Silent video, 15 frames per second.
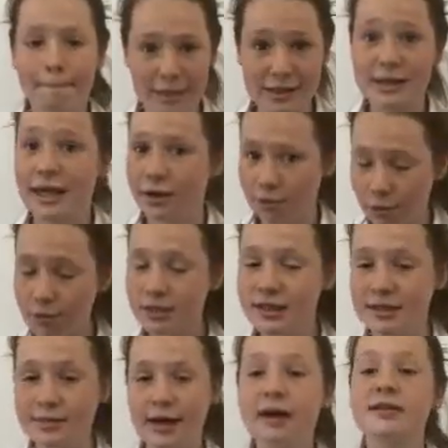but I
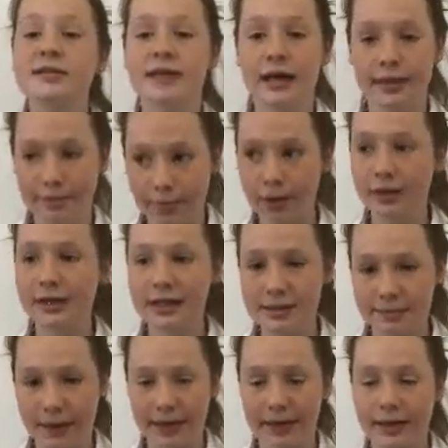caught him outside
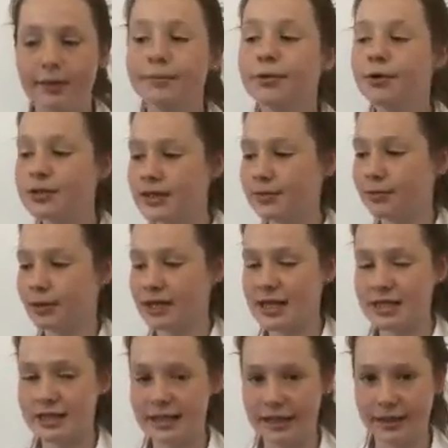Barclays Bank and put him on
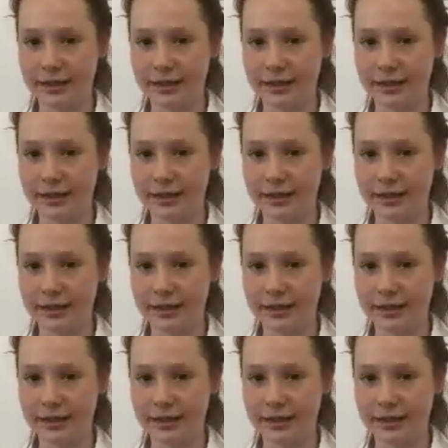his